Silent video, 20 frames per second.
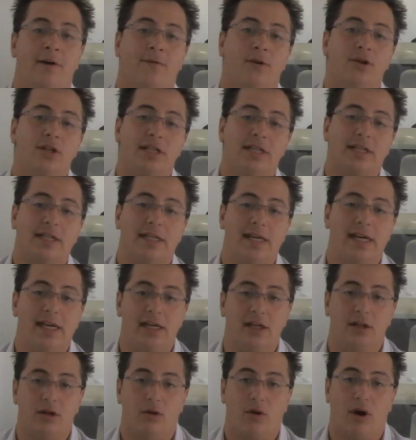versus the
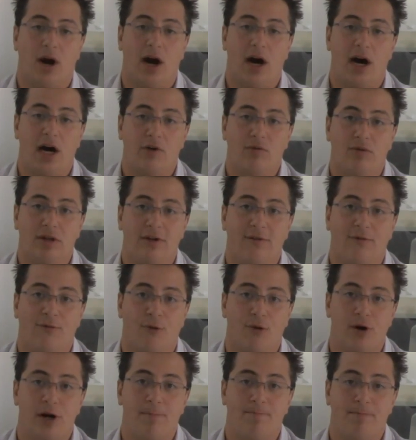Canadian dollar, 140